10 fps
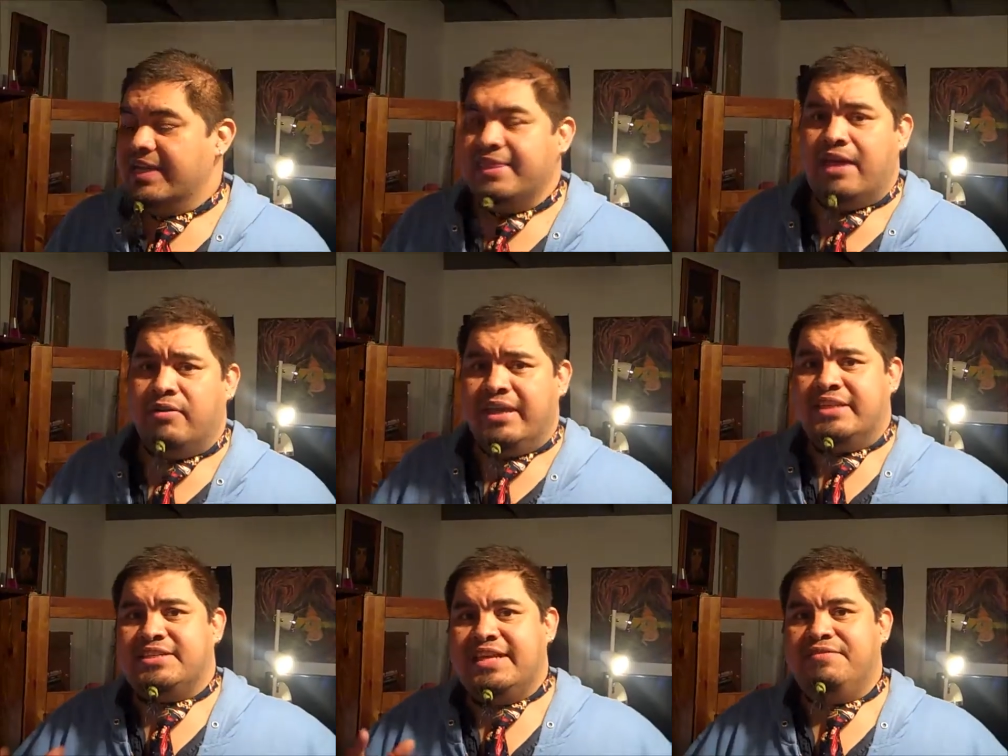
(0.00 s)
now,
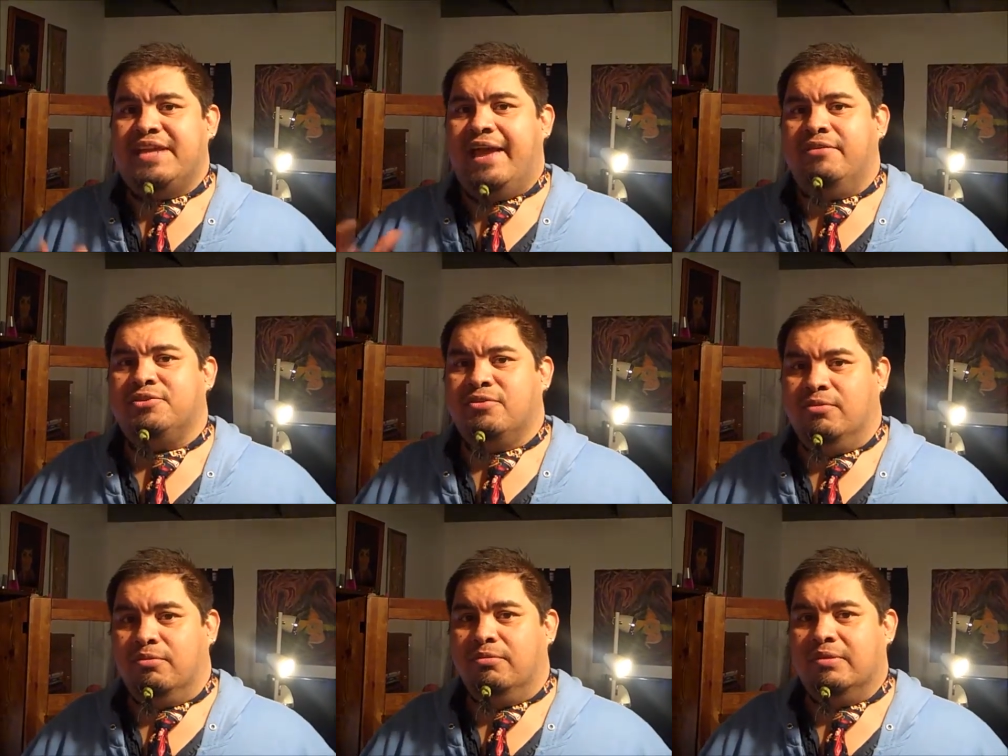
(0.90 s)
in Steve's
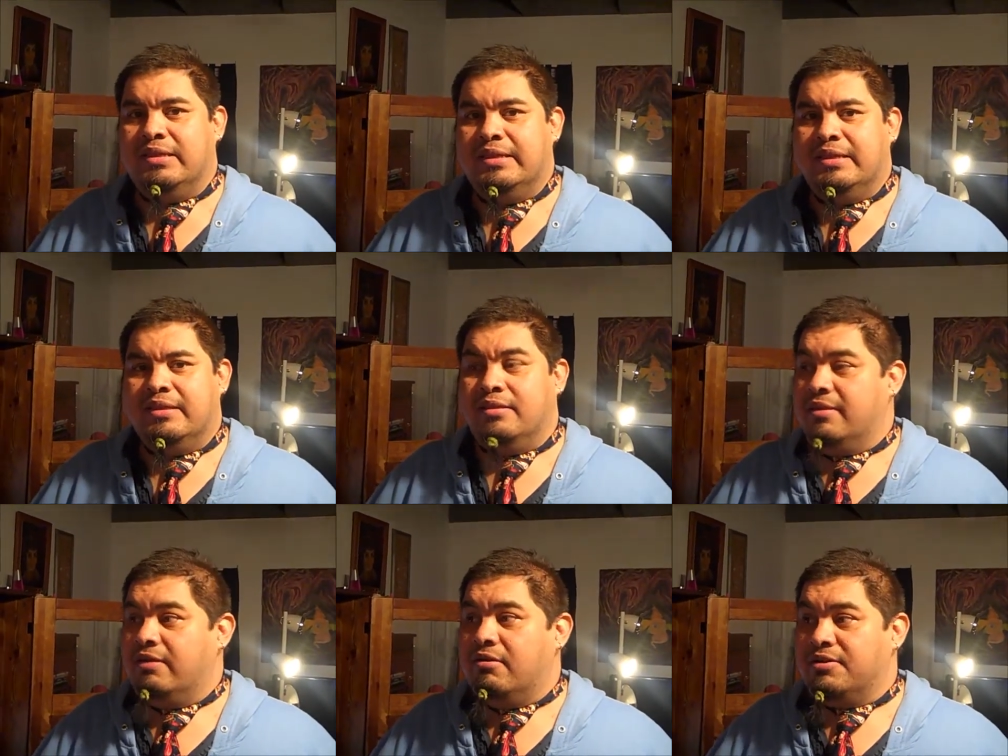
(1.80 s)
household,
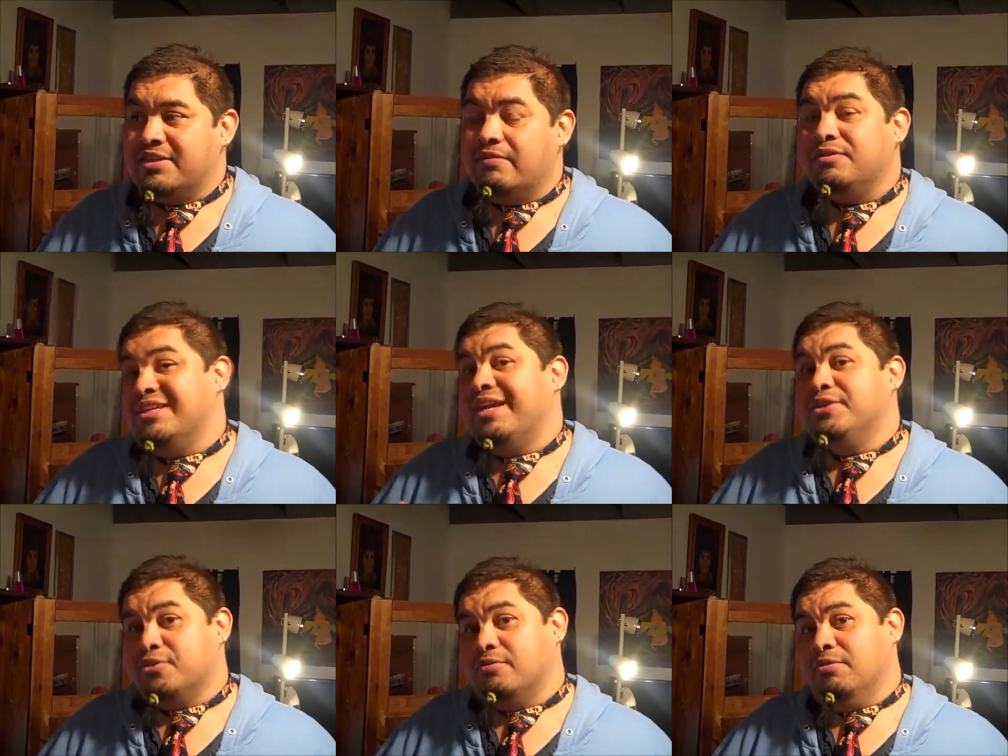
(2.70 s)
there are several
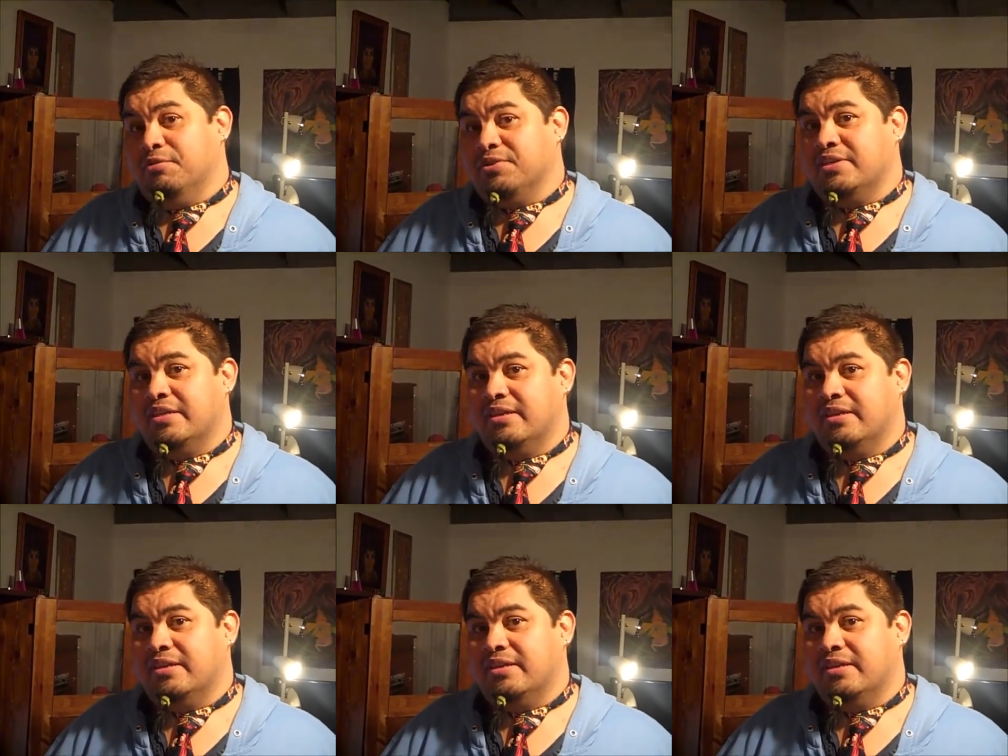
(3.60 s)
teenage girls.